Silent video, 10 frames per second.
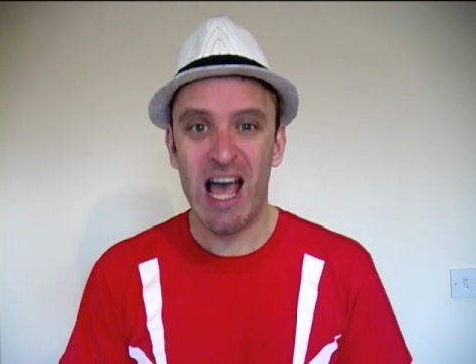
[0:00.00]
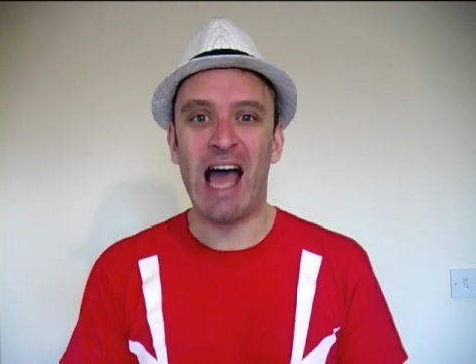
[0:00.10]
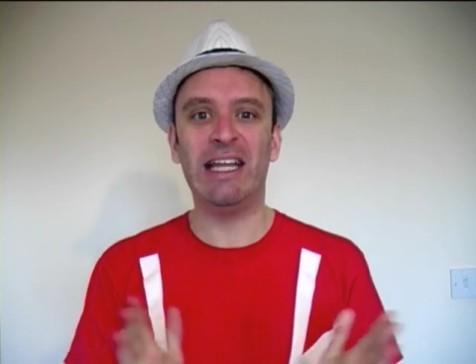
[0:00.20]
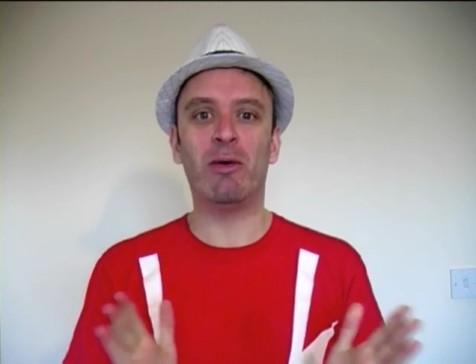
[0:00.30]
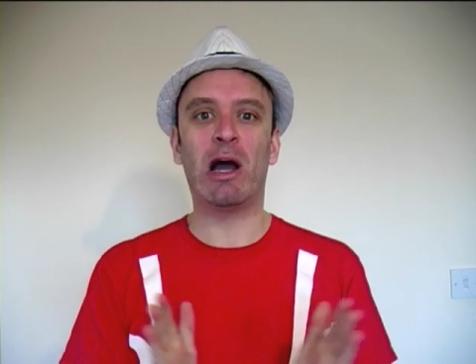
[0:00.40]

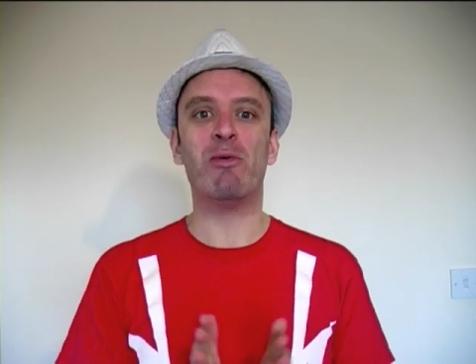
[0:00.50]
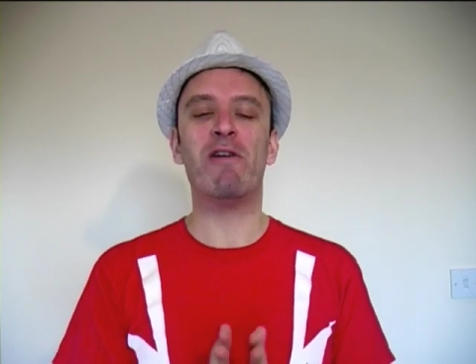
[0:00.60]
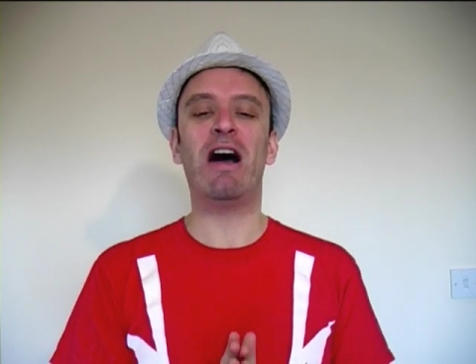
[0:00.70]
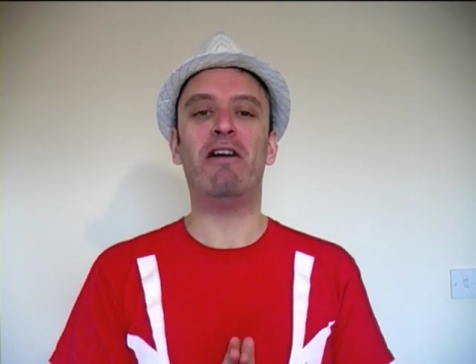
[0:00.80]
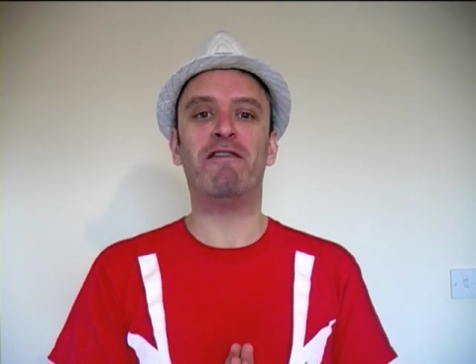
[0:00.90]
Anyway,
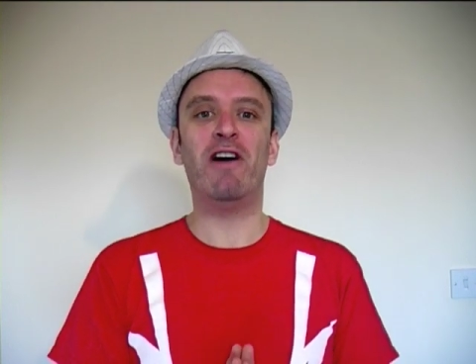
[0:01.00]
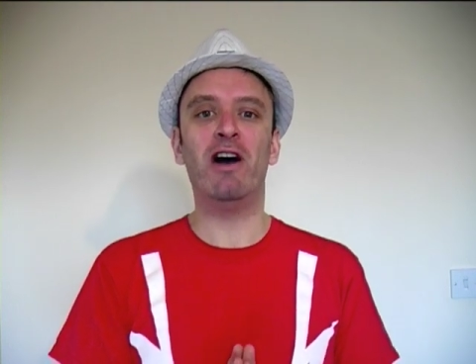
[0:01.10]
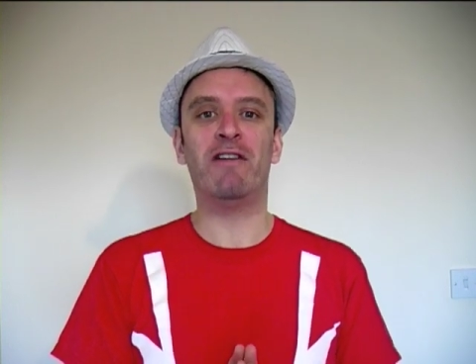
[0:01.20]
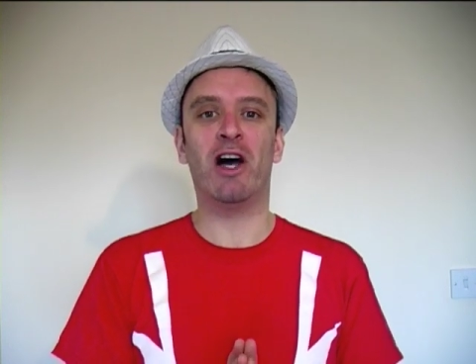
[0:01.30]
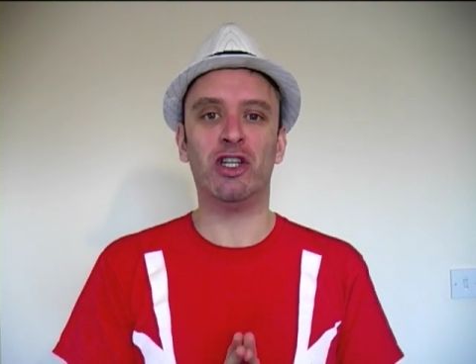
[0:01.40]
without
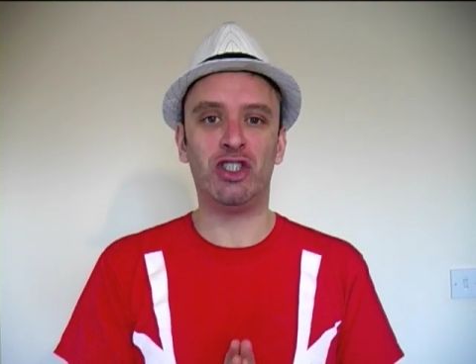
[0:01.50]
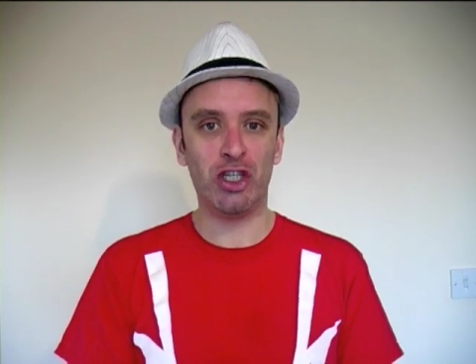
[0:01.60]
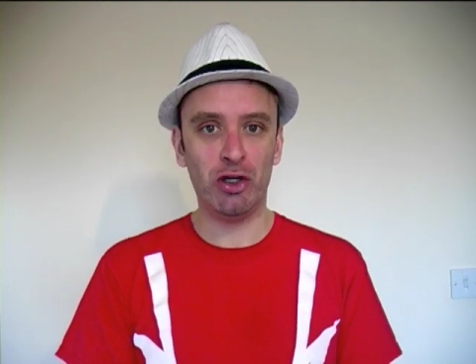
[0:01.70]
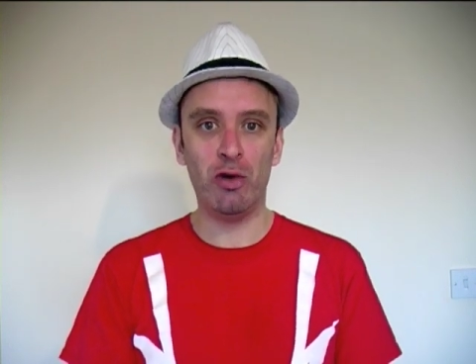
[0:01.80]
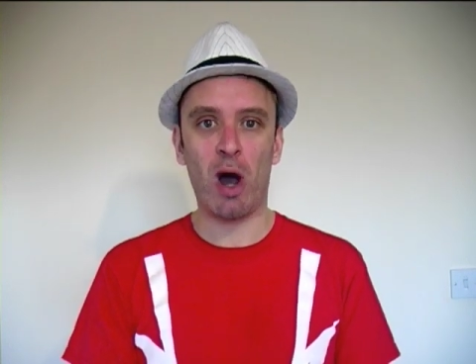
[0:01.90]
further
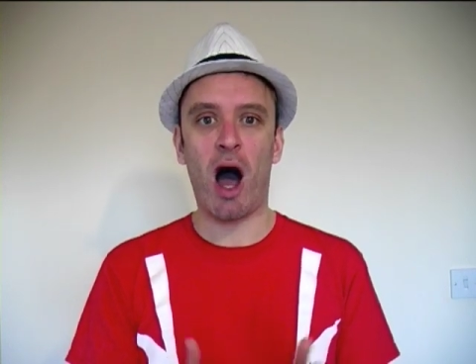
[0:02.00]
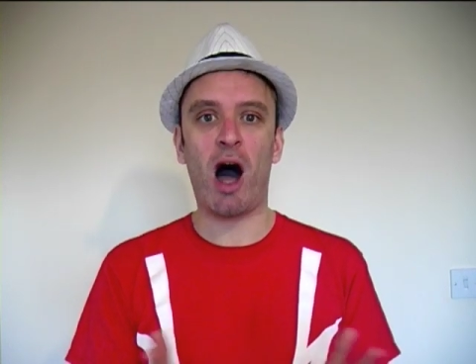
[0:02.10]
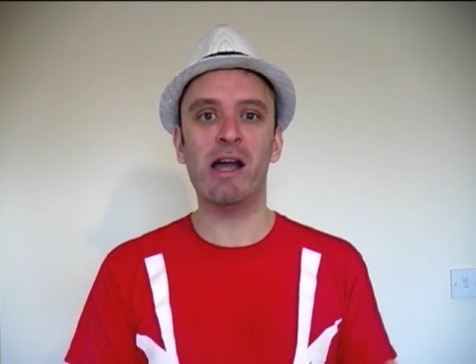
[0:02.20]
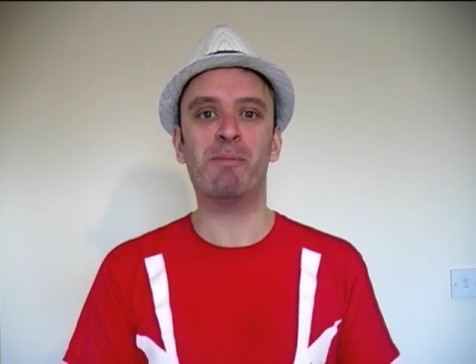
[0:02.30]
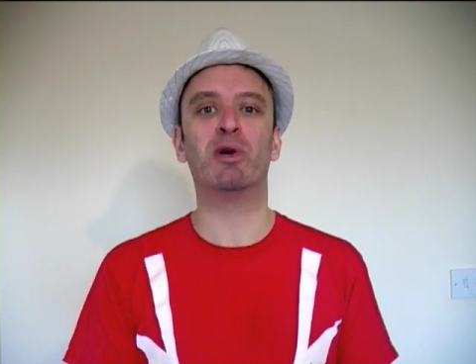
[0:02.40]
ado,
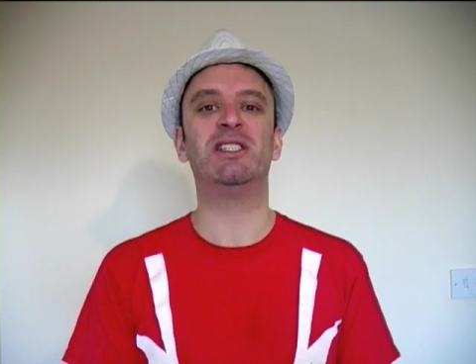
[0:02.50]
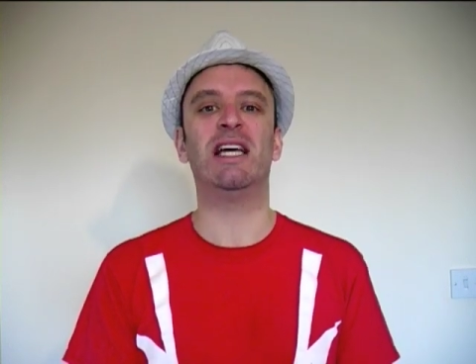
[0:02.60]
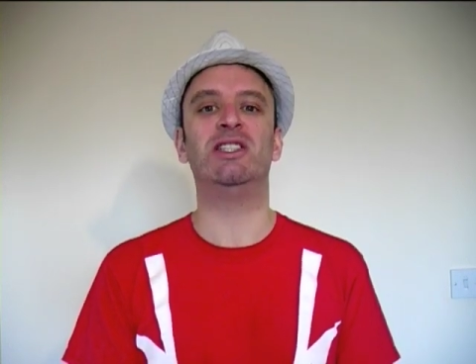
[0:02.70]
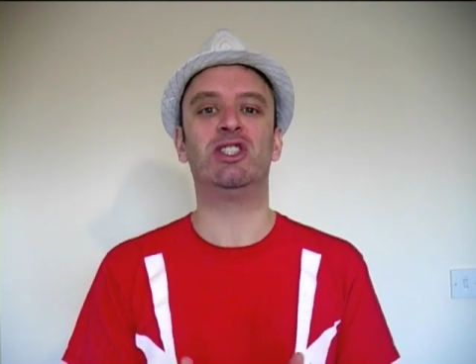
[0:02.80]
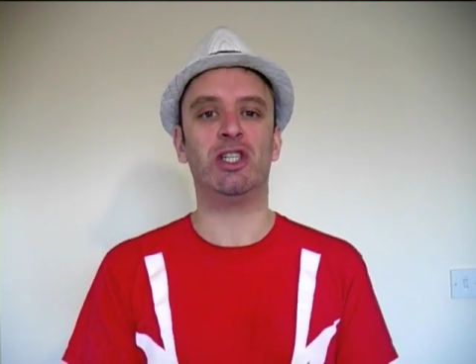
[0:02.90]
I
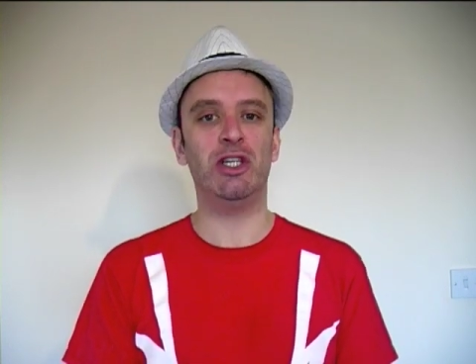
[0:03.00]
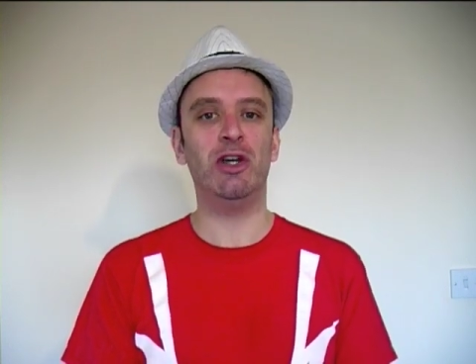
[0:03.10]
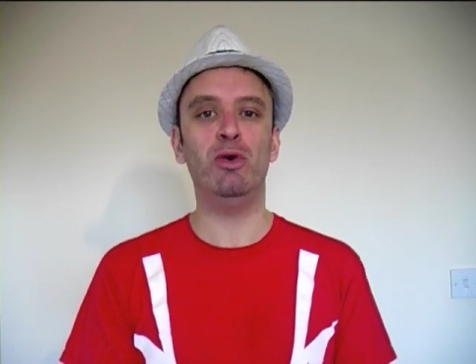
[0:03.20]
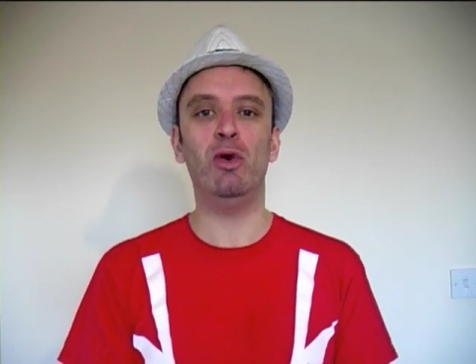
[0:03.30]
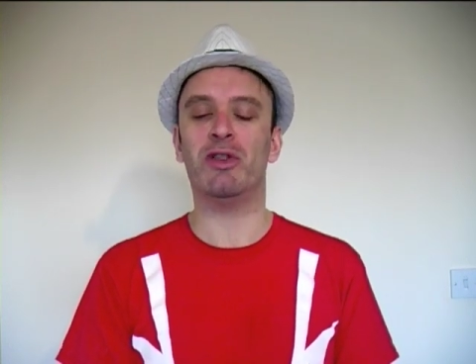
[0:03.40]
present to
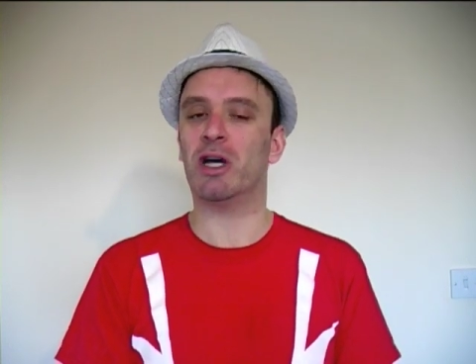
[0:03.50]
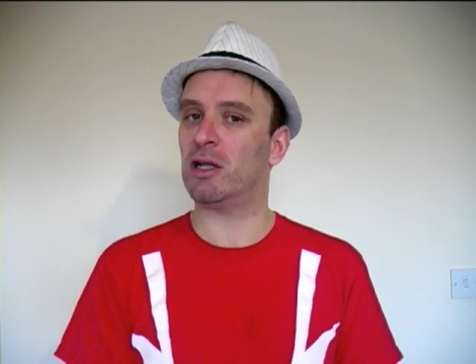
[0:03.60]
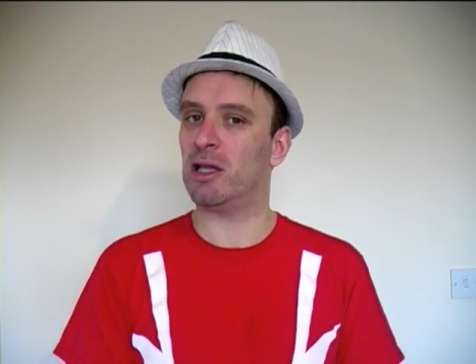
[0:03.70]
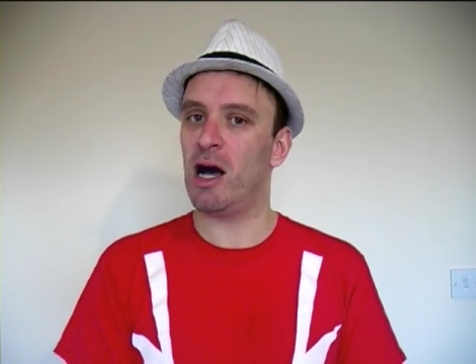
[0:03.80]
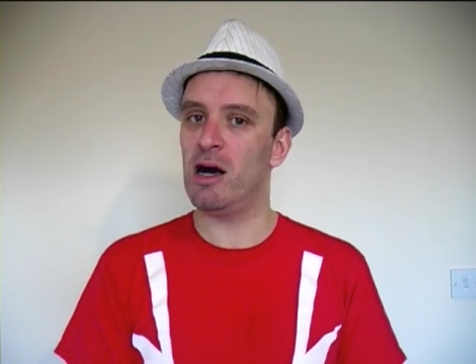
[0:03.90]
you the
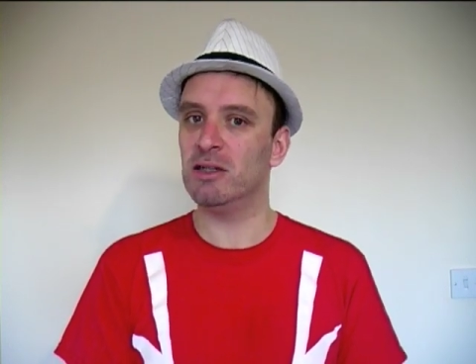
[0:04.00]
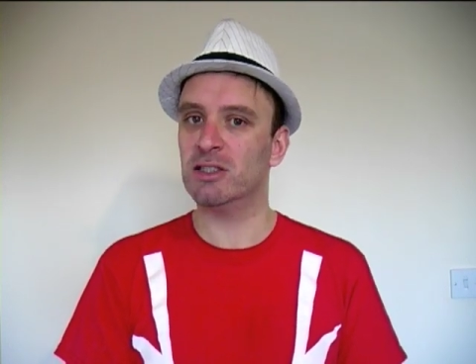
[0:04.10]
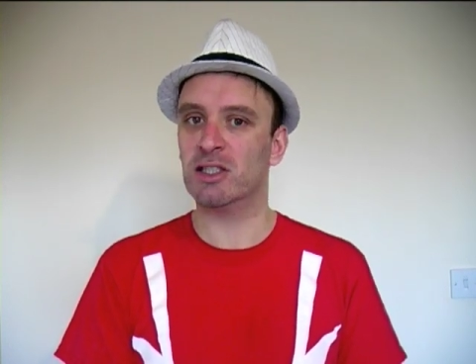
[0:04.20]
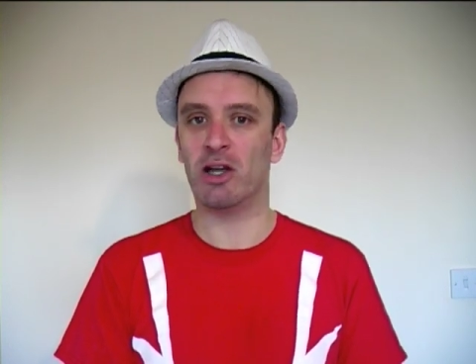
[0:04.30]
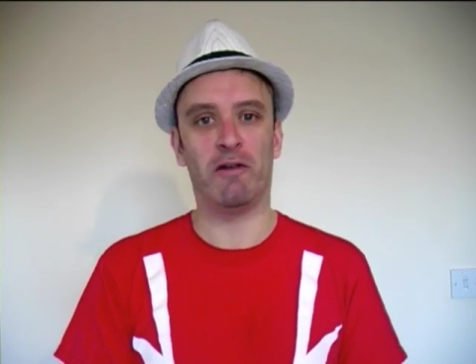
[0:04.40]

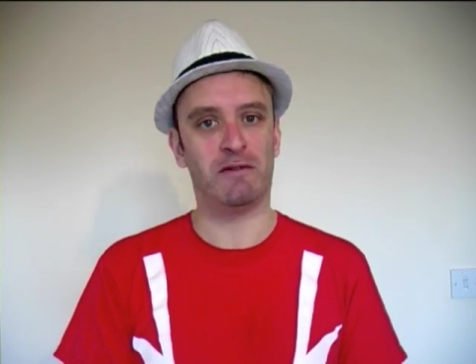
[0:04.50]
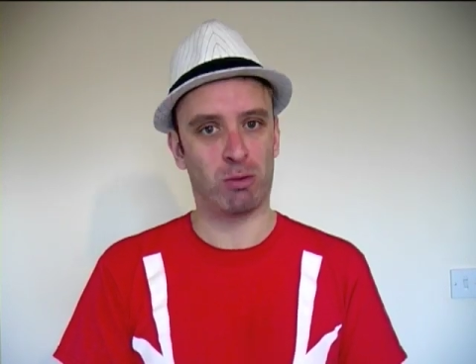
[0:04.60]
class of